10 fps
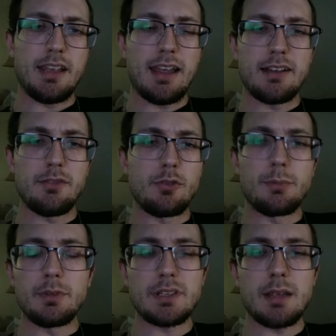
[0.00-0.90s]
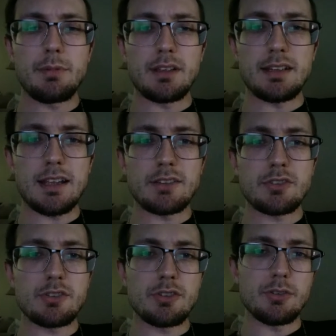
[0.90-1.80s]
had a normal typing
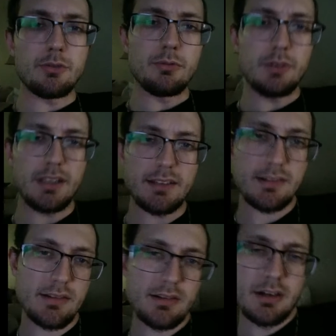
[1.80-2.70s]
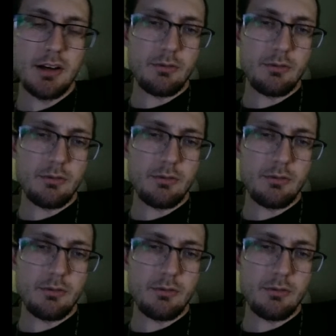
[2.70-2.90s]
attached to its